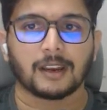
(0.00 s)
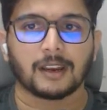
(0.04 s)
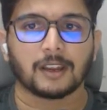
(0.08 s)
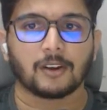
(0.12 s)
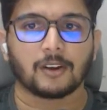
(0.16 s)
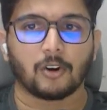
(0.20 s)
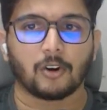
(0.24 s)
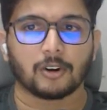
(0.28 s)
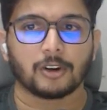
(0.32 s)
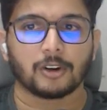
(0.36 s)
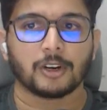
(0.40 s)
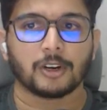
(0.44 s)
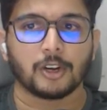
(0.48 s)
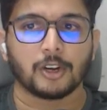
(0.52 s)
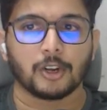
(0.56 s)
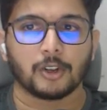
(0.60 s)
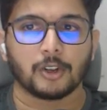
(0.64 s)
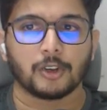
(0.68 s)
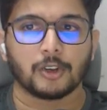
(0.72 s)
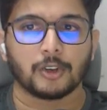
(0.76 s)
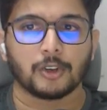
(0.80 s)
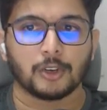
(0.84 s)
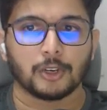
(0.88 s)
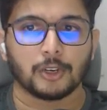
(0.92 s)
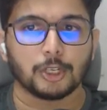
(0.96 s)
click on
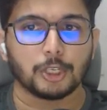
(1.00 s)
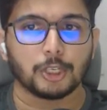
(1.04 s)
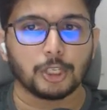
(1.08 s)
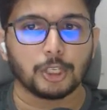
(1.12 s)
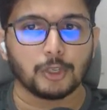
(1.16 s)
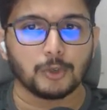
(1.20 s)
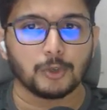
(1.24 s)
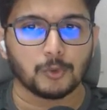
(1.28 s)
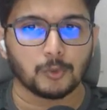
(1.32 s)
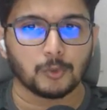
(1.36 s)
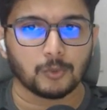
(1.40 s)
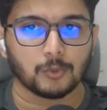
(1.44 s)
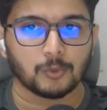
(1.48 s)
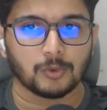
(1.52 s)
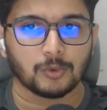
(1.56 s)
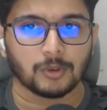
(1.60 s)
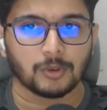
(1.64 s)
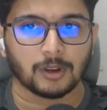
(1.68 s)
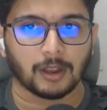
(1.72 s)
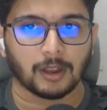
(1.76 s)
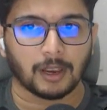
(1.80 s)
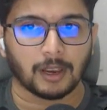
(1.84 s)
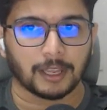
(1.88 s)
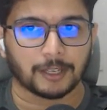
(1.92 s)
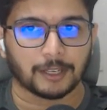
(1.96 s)
new
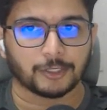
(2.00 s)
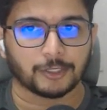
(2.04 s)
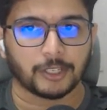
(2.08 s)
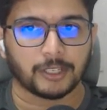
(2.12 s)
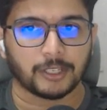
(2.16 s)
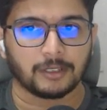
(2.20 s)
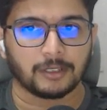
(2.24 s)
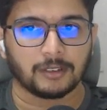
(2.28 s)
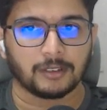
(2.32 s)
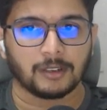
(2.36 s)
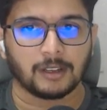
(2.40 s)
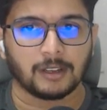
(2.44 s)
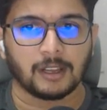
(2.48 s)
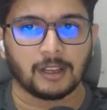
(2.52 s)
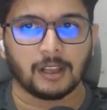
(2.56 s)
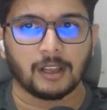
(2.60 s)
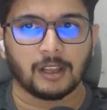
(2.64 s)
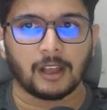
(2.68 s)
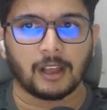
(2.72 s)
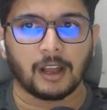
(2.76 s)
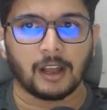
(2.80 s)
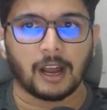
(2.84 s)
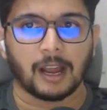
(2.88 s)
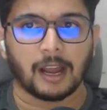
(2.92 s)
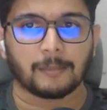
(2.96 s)
collection
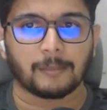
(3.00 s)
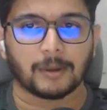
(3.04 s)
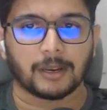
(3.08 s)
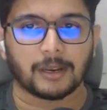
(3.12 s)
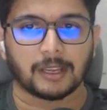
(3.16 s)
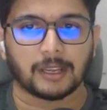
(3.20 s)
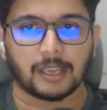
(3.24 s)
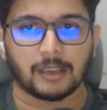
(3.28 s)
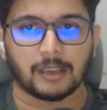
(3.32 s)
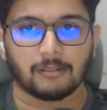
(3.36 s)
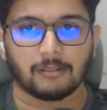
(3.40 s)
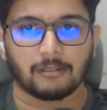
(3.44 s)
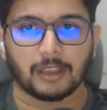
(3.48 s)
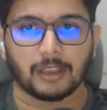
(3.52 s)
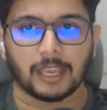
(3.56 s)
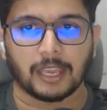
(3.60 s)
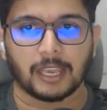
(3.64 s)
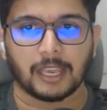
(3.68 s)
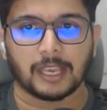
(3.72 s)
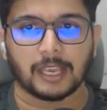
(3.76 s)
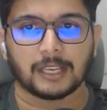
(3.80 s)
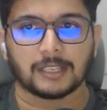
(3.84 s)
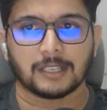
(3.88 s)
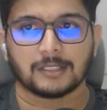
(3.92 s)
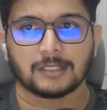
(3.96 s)
i'm going to give
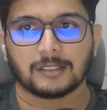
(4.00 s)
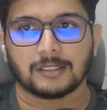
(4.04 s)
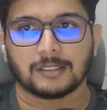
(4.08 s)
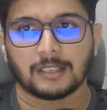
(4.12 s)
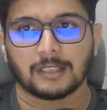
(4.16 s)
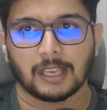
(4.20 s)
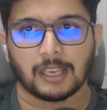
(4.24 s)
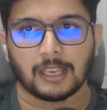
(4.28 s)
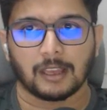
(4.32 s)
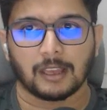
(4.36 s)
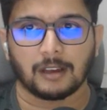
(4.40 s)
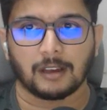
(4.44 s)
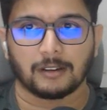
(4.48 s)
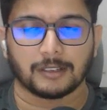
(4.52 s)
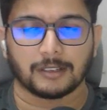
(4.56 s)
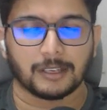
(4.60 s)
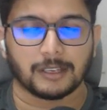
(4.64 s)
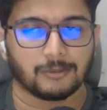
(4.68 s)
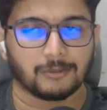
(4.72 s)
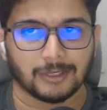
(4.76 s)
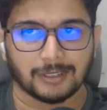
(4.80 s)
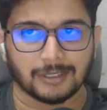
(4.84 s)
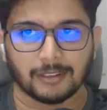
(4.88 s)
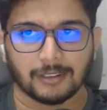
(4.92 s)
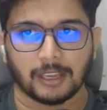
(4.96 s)
a say uh,
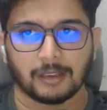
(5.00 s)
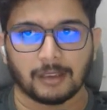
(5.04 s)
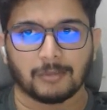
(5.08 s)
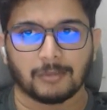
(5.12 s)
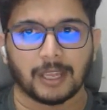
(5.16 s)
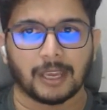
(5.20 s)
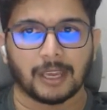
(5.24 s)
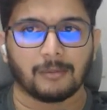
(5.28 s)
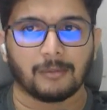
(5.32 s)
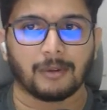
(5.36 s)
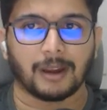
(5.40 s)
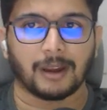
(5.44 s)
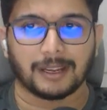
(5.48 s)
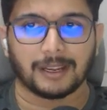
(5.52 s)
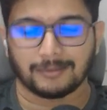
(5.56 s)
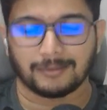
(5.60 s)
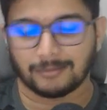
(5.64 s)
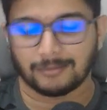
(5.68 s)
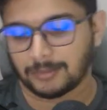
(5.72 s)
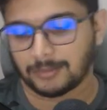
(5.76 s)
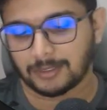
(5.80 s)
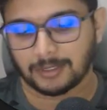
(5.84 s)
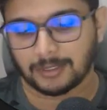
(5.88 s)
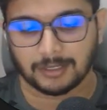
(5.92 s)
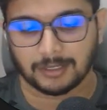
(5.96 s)
give the same name I,
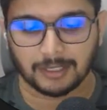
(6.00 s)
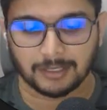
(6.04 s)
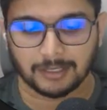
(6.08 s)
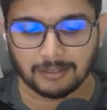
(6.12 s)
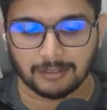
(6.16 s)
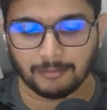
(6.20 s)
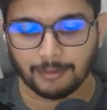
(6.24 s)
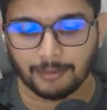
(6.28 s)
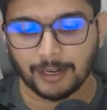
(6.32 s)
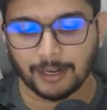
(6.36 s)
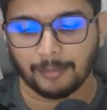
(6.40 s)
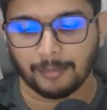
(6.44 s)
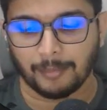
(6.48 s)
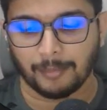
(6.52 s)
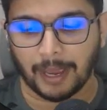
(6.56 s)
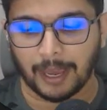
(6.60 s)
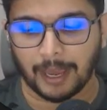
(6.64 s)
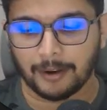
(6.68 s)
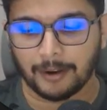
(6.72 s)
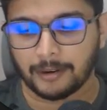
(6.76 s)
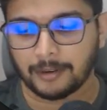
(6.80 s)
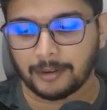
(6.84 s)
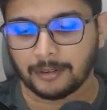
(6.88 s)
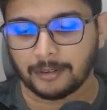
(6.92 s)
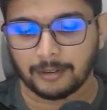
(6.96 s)
it doesn't really
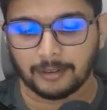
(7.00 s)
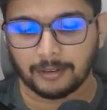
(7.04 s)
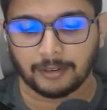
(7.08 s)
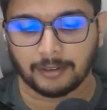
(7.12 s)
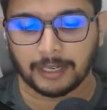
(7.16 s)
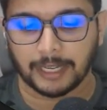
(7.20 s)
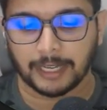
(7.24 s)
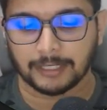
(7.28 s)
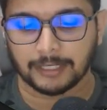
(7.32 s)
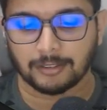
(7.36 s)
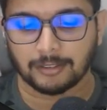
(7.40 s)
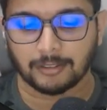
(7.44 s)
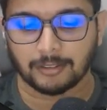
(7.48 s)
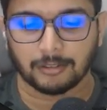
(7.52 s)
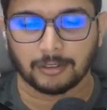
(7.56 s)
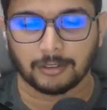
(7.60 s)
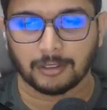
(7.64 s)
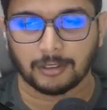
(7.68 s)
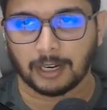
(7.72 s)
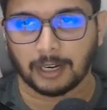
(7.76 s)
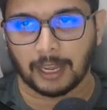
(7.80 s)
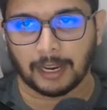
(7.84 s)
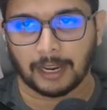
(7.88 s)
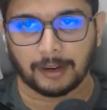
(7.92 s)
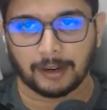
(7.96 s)
matter test
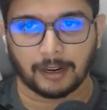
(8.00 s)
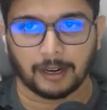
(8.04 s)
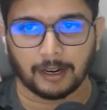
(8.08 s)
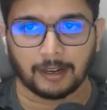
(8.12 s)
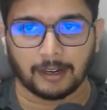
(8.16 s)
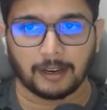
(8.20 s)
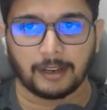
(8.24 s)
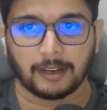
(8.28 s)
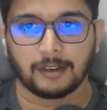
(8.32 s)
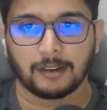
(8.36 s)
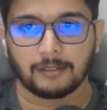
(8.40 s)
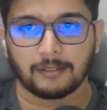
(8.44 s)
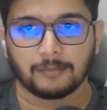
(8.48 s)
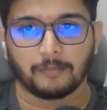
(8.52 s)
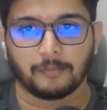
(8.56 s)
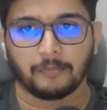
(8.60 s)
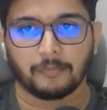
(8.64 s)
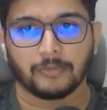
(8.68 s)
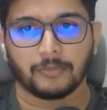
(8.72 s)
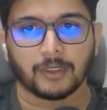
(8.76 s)
999